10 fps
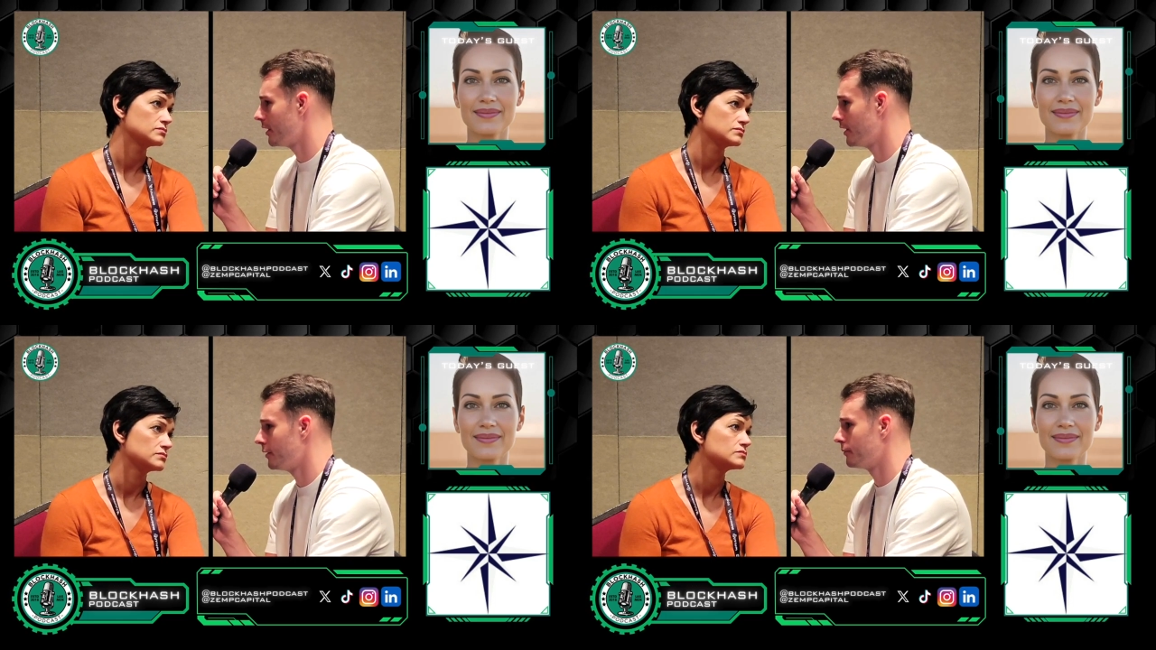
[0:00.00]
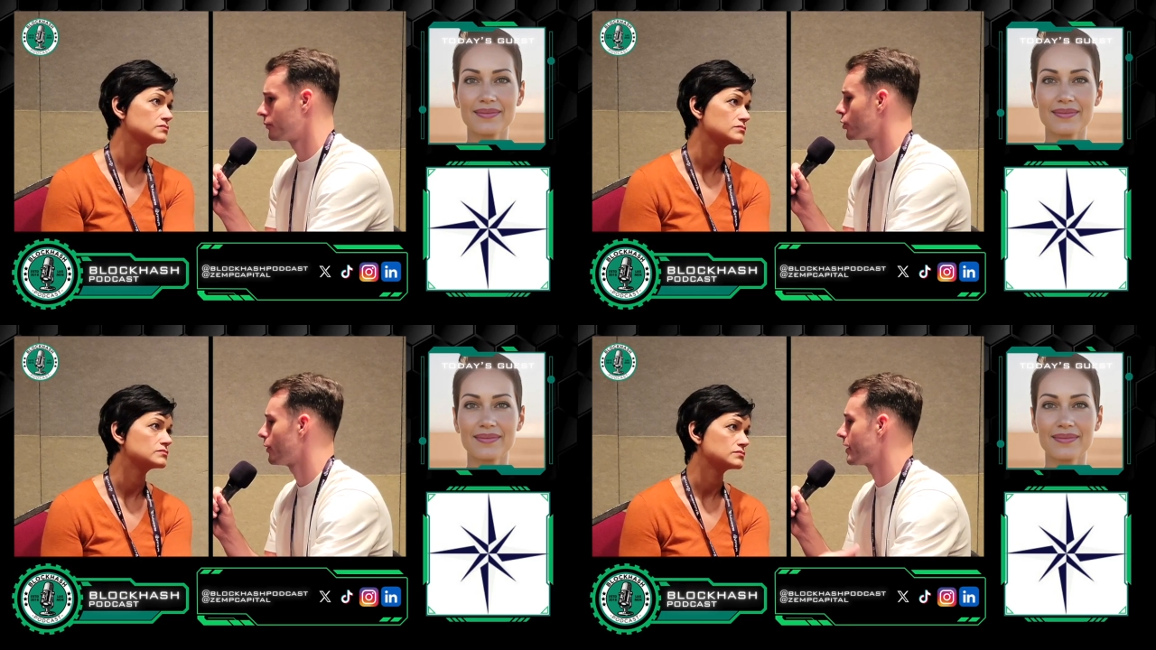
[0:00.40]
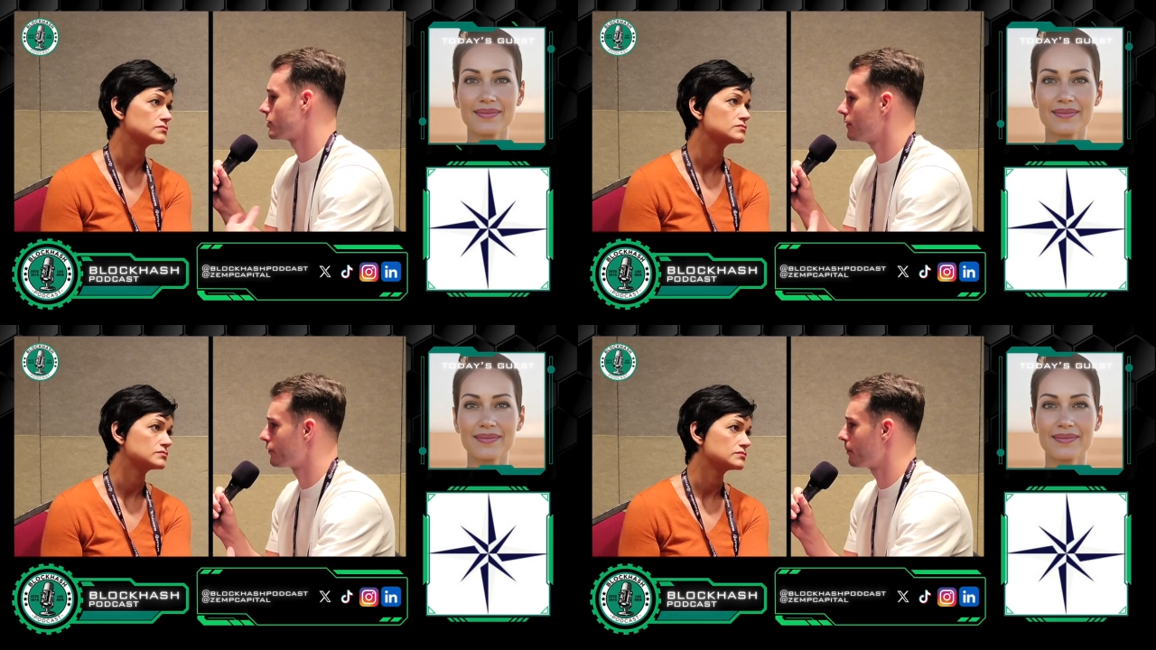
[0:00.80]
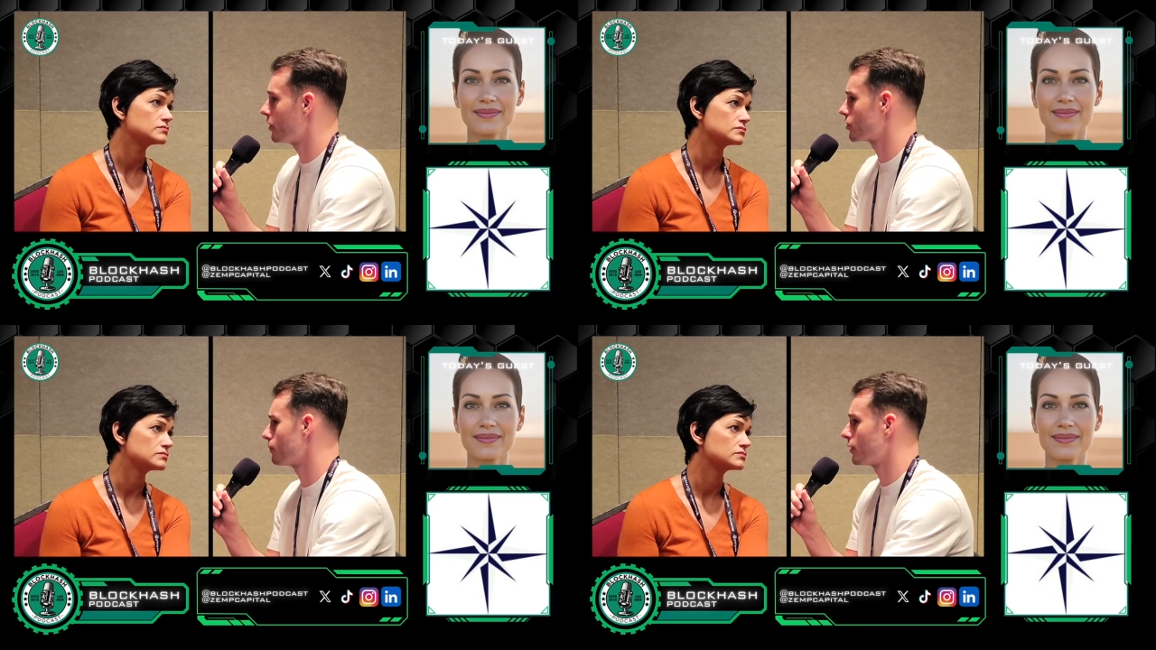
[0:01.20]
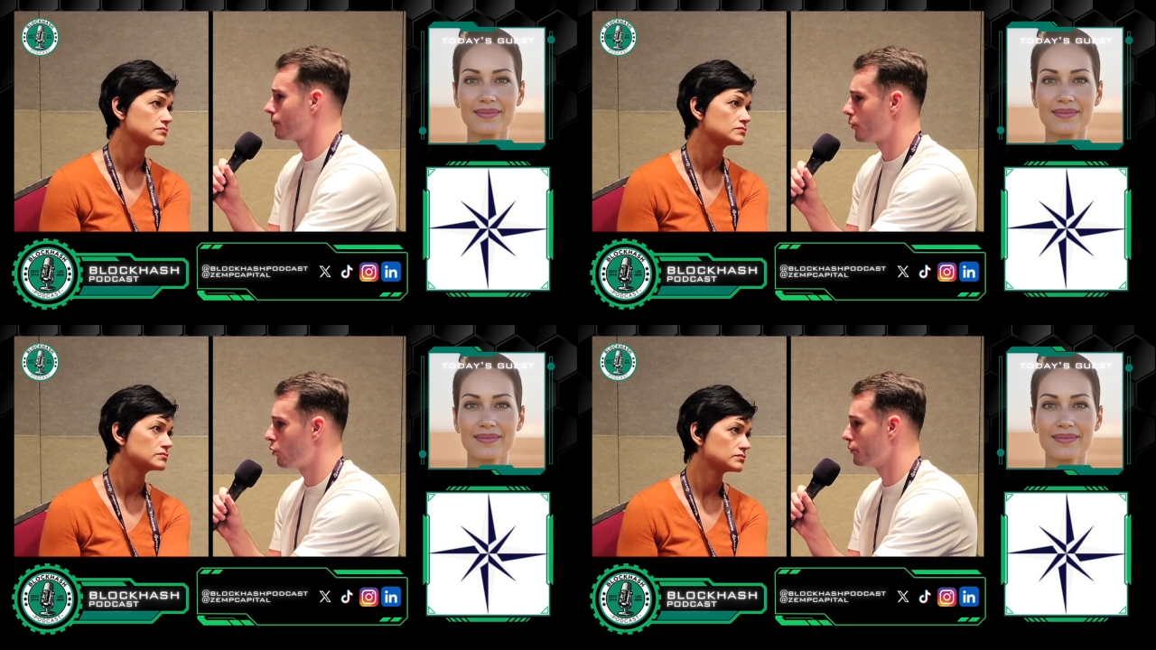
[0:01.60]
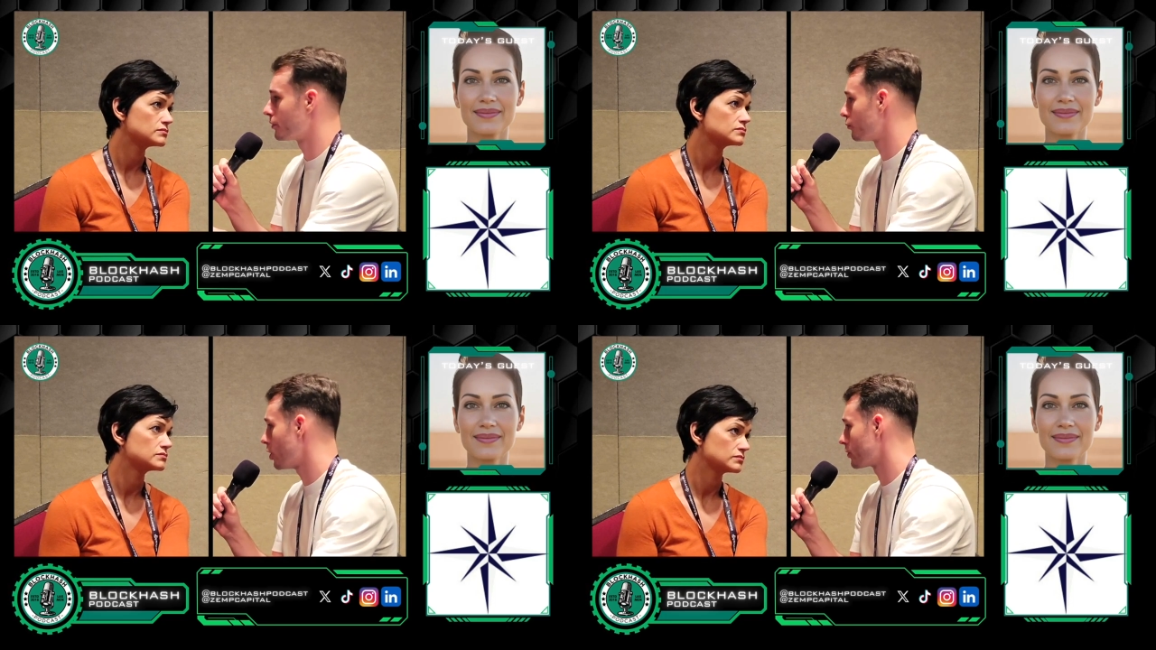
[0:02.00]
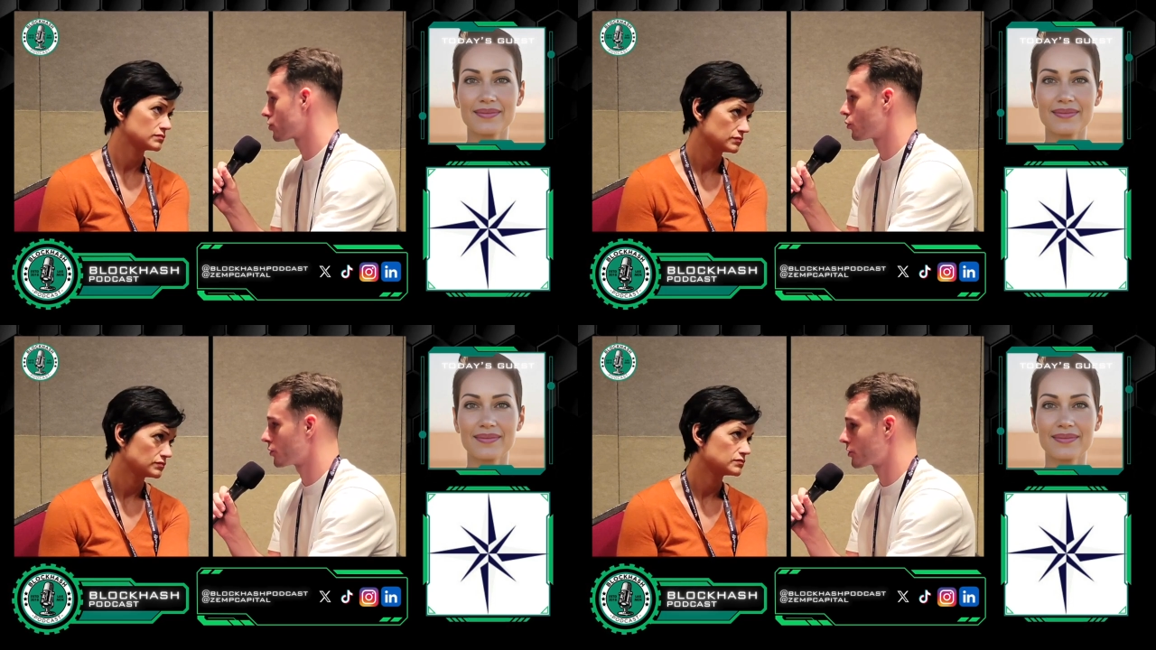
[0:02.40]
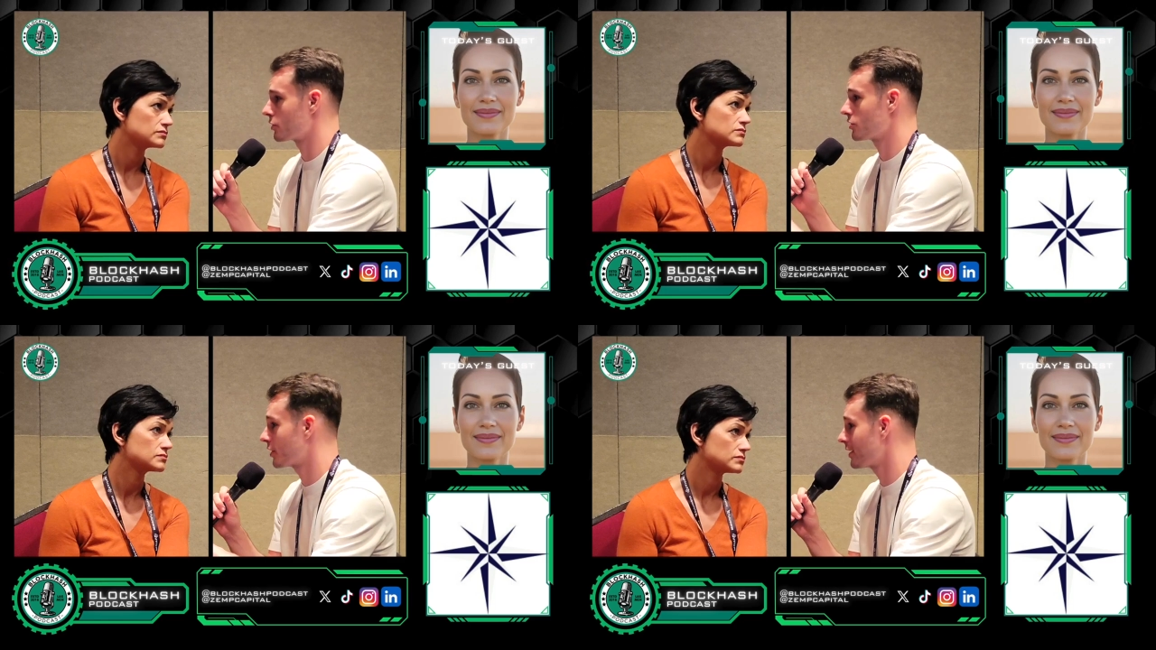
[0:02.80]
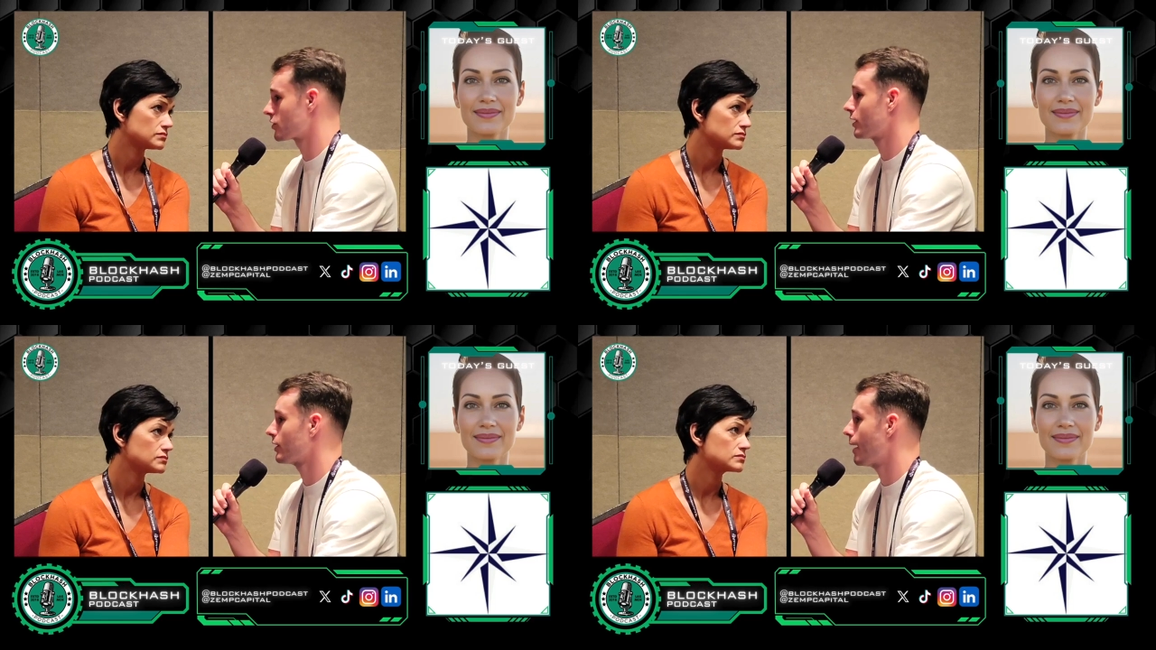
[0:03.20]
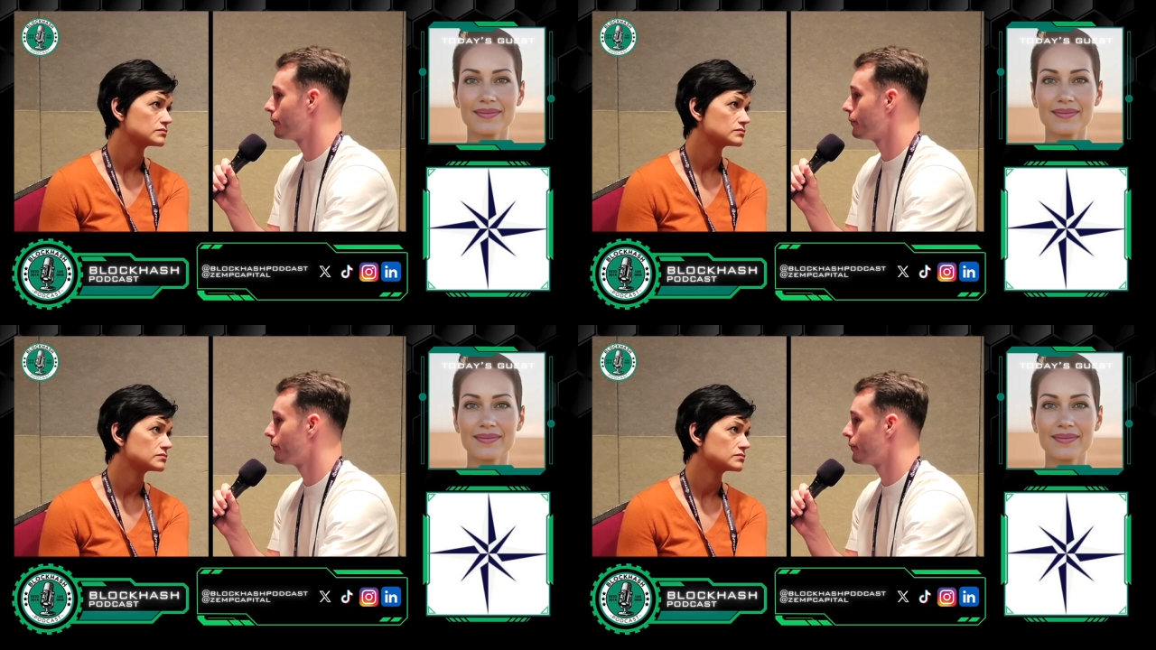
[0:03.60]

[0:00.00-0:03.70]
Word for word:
Speaker 1: incorrect information being pulled from wrong sources and things like that.